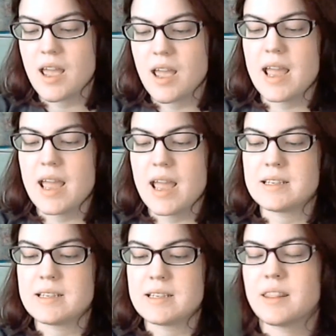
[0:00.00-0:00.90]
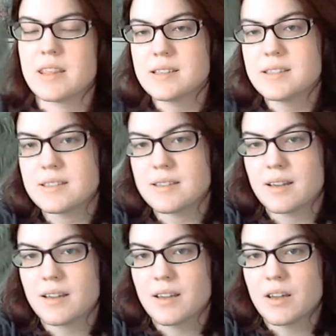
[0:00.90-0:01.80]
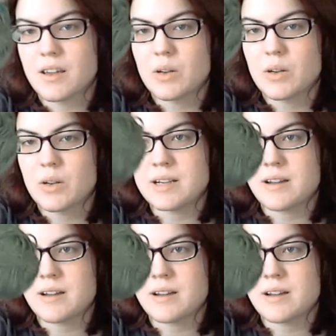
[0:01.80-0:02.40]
And this green